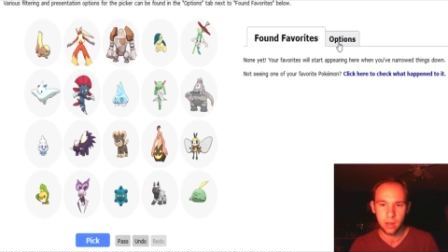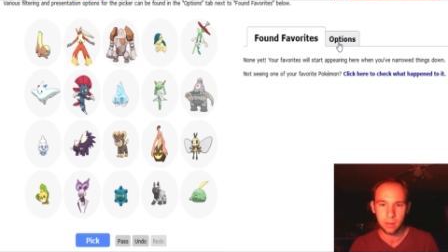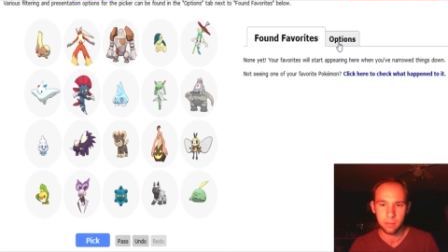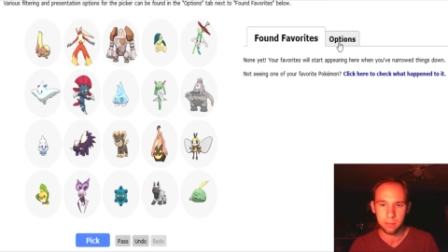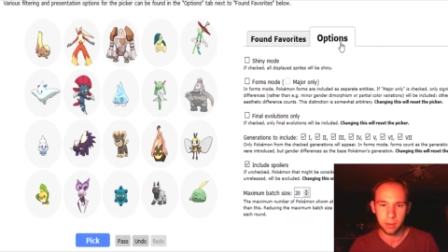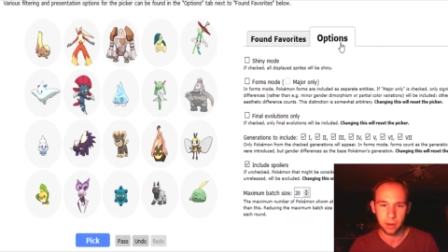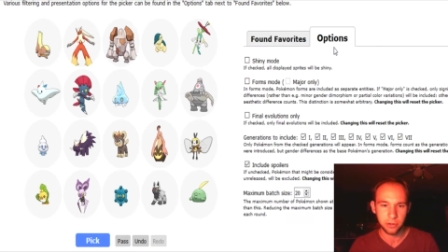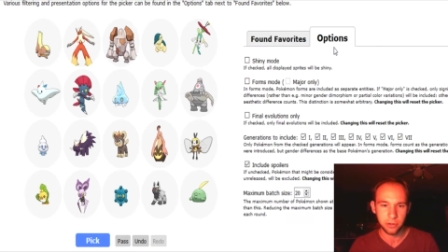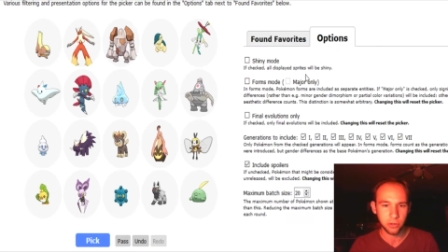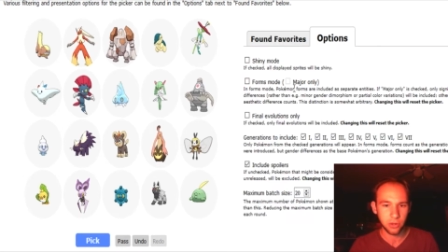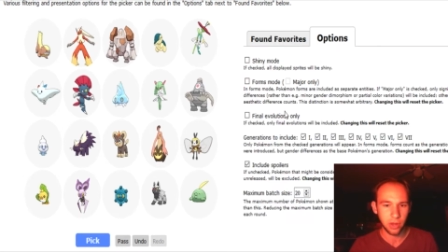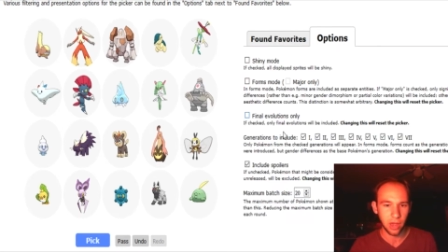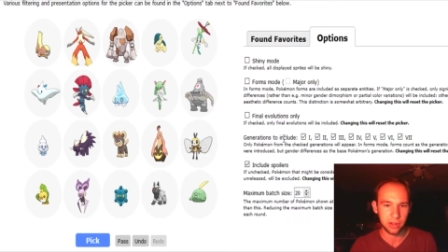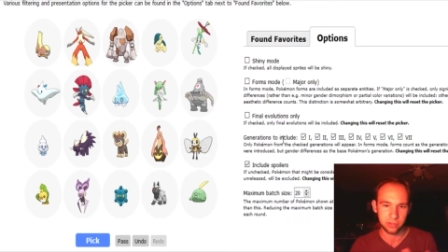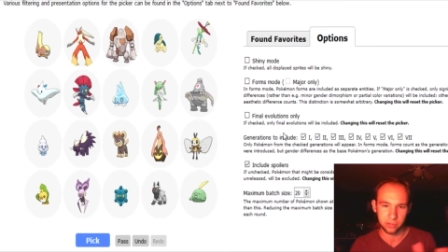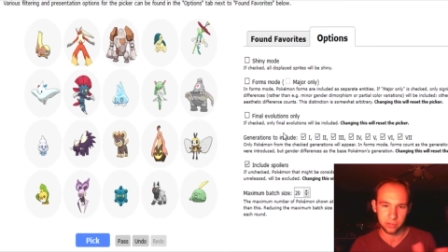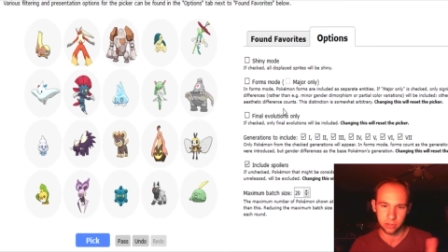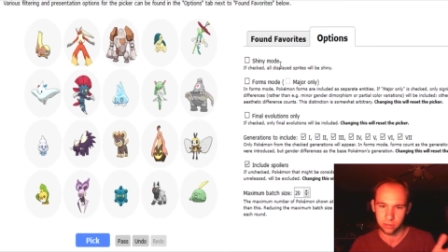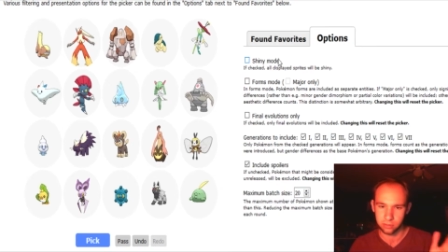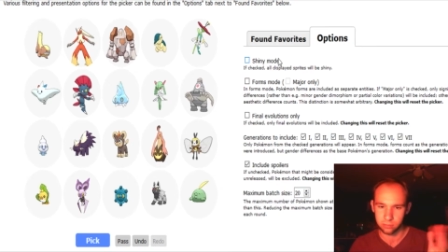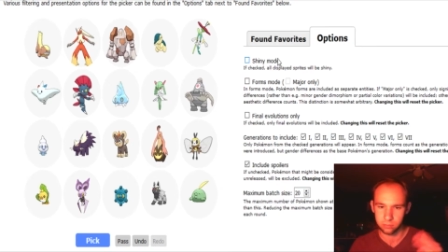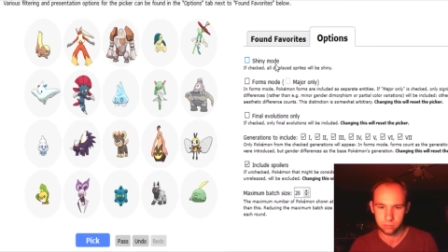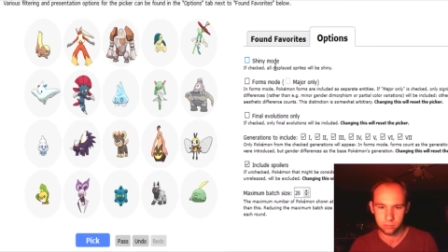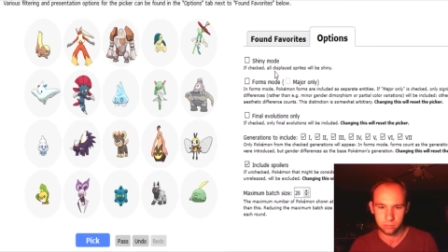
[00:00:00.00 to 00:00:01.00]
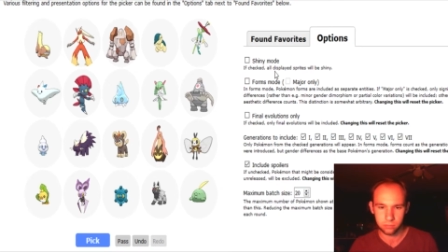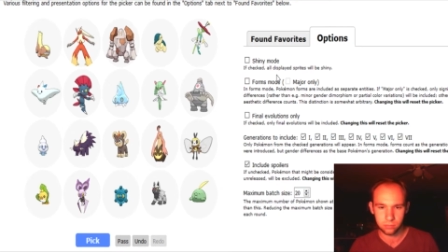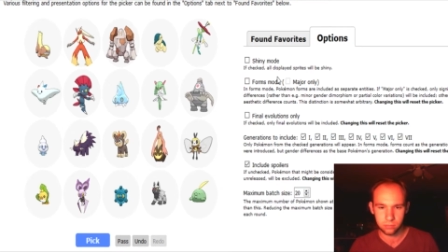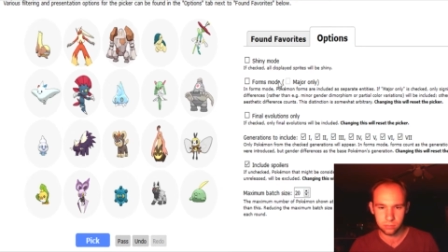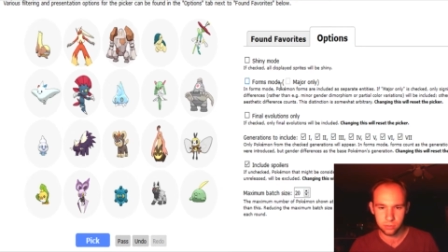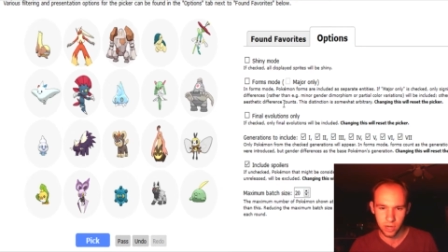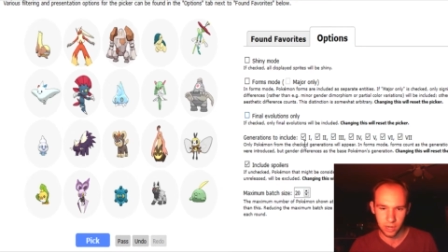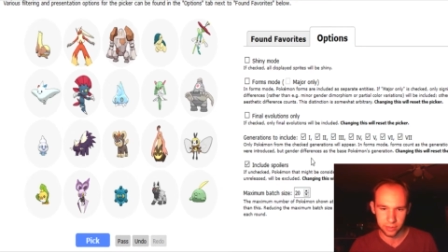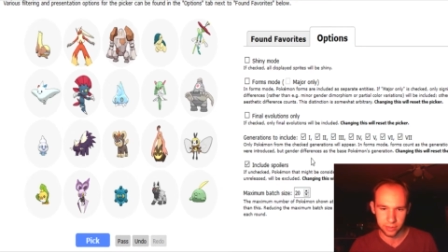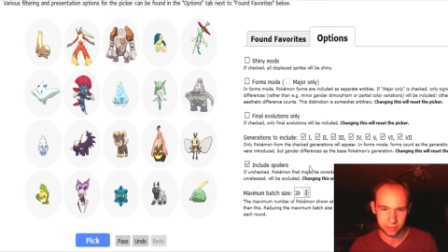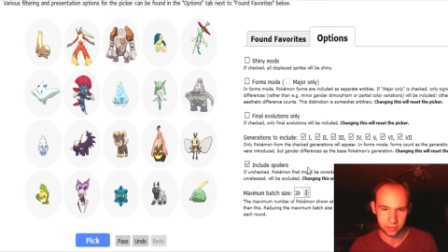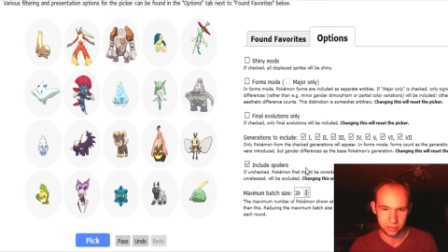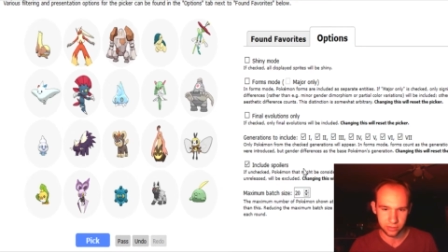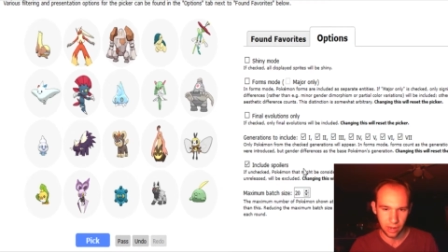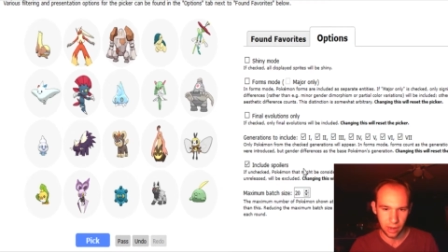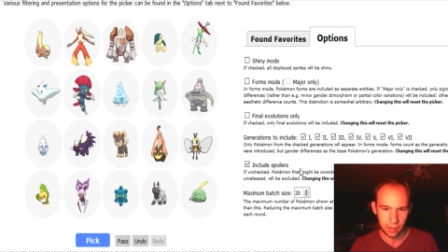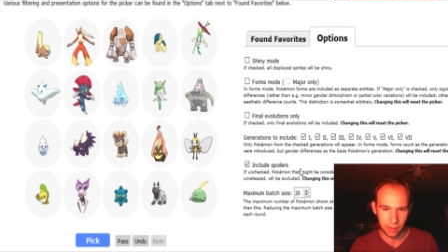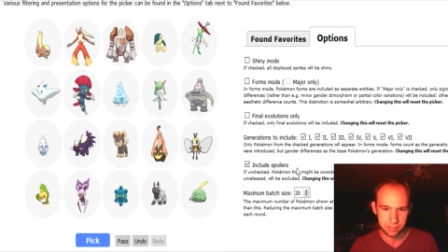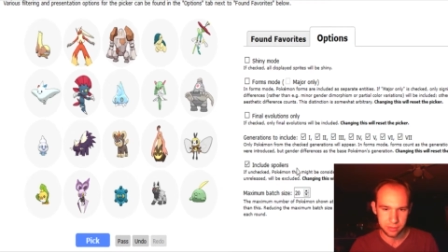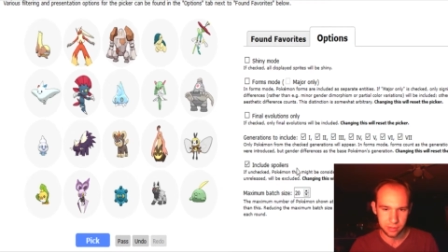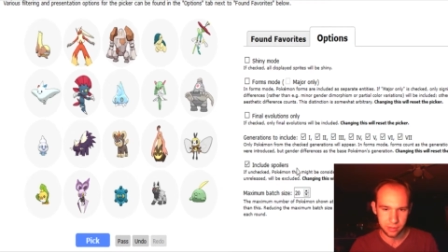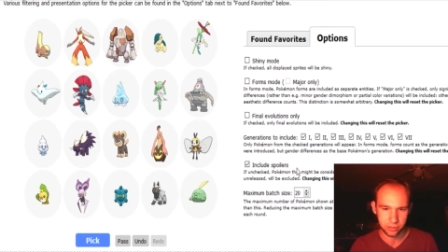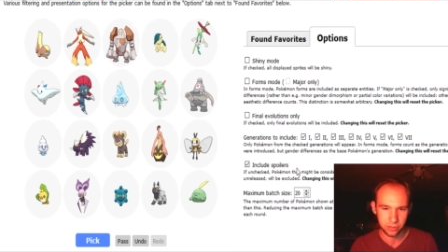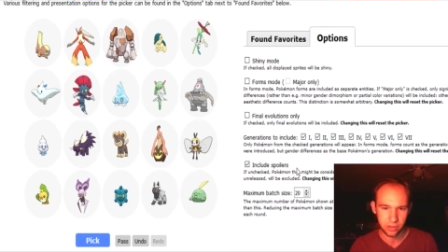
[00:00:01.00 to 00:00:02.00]
But you guys can check these
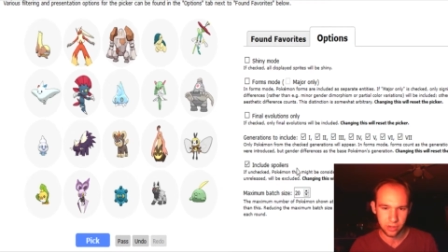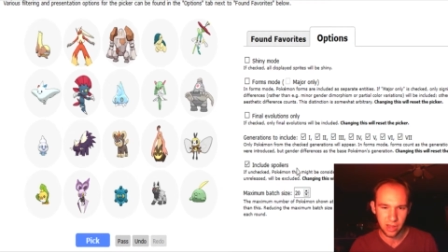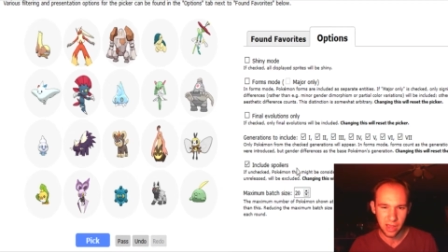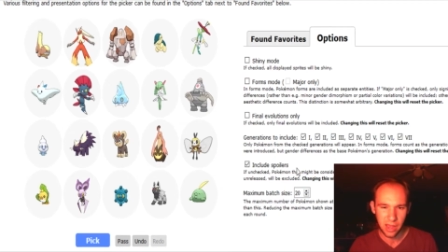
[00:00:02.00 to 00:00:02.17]
options.